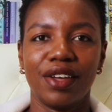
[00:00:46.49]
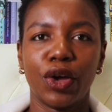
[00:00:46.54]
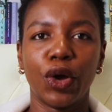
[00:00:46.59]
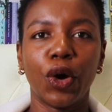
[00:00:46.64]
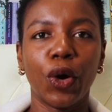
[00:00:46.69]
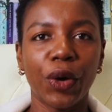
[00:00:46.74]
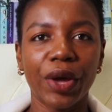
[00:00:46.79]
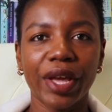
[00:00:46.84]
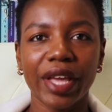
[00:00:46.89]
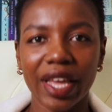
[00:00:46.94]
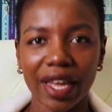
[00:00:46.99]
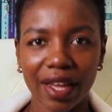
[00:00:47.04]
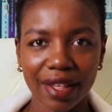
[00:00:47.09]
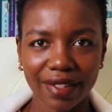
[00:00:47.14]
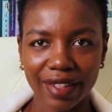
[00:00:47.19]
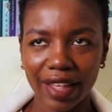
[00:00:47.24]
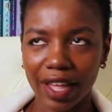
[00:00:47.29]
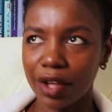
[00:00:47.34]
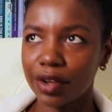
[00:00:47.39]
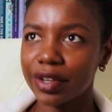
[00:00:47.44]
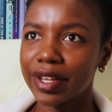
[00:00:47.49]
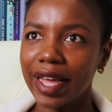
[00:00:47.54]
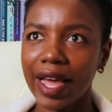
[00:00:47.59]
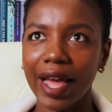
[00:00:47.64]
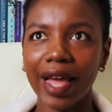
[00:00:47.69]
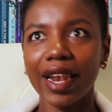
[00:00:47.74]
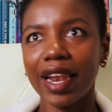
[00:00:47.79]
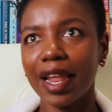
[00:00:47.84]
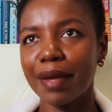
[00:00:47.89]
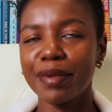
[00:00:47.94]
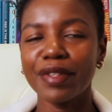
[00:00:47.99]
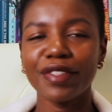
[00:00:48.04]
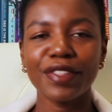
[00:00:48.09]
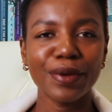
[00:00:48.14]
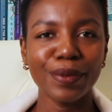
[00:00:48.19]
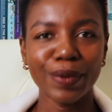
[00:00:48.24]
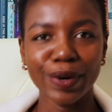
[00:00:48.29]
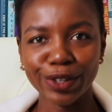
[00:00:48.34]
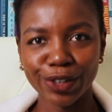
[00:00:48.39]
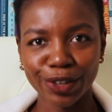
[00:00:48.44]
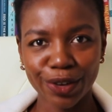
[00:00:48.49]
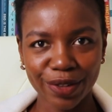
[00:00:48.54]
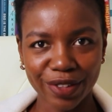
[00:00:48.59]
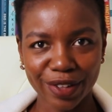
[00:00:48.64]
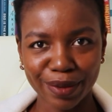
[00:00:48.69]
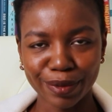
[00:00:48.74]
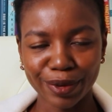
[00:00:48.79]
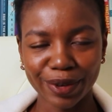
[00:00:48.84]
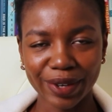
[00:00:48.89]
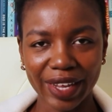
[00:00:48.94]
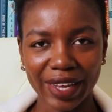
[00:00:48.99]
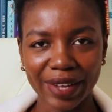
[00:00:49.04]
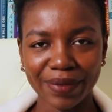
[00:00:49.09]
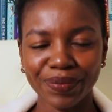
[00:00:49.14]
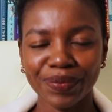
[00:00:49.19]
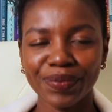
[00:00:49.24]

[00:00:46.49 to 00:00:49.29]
going in and say, okay, let me see what shows up today.